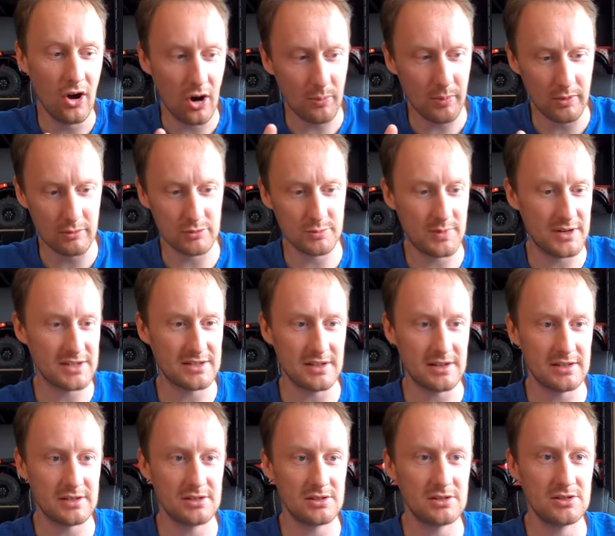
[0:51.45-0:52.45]
Hopper was
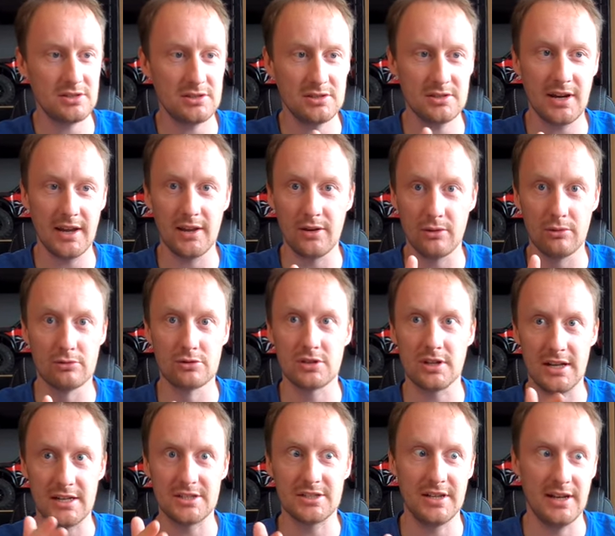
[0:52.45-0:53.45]
basically Tyco
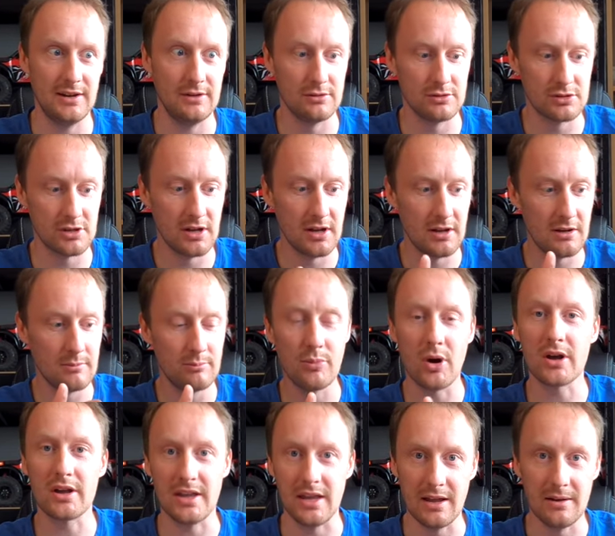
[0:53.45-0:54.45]
slash Taiyo's
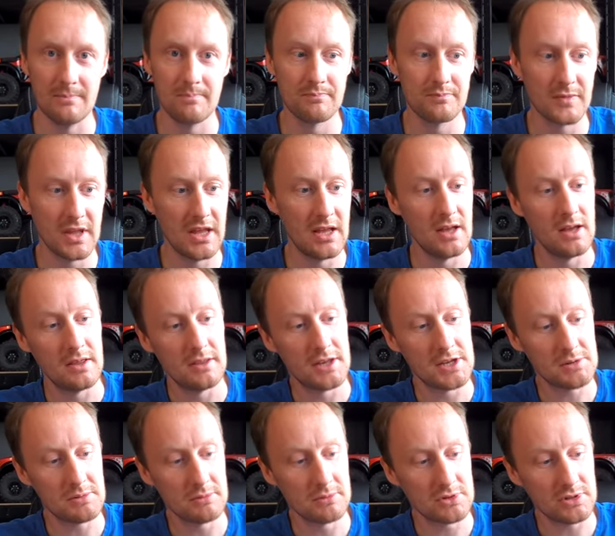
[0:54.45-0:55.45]
buggy.
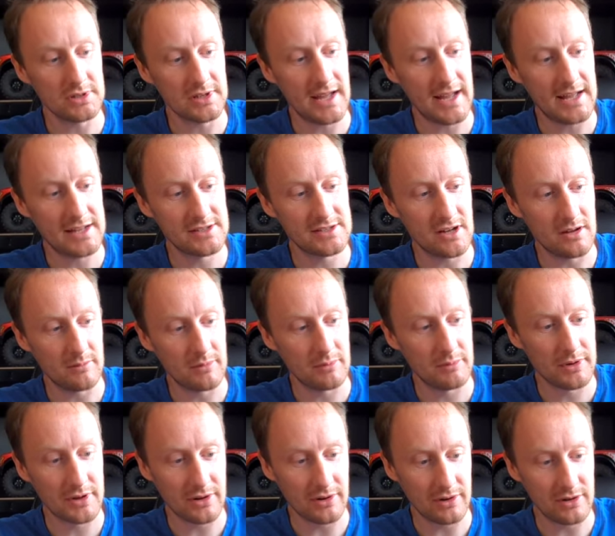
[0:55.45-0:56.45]
This one was called Heads Up
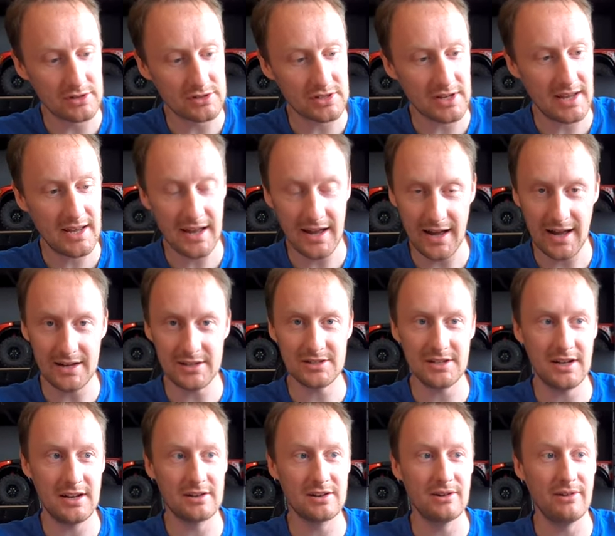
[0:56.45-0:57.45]
because it
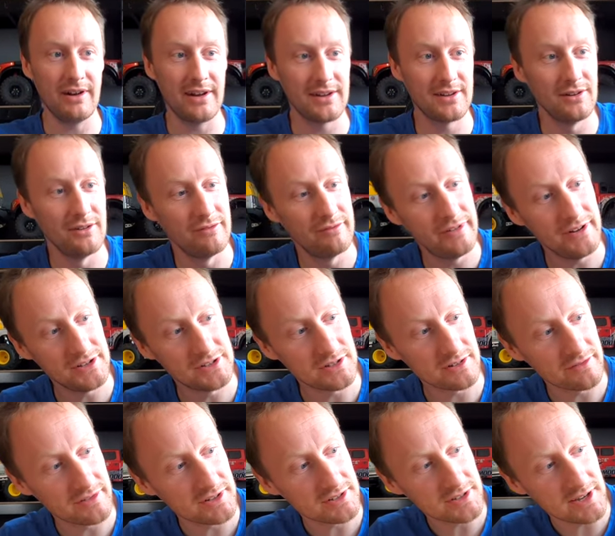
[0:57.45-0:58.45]
actually had quite a cool
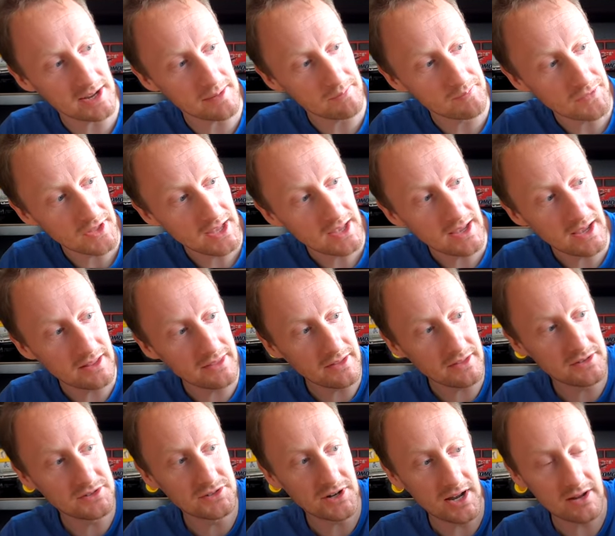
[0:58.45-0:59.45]
feature for the time in
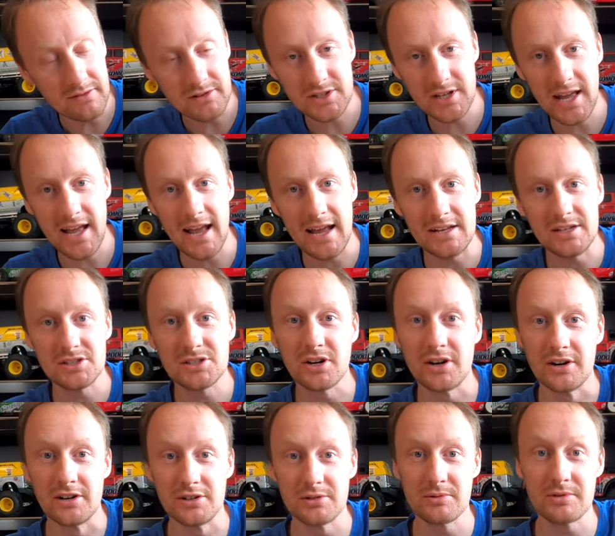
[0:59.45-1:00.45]
that the driver's head
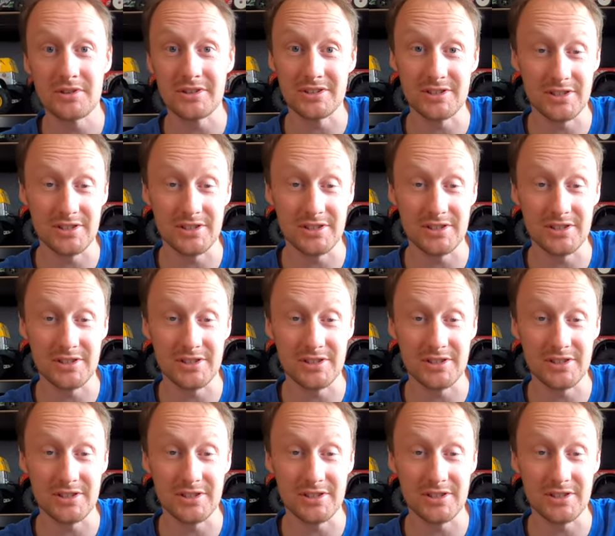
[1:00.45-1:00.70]
turned with the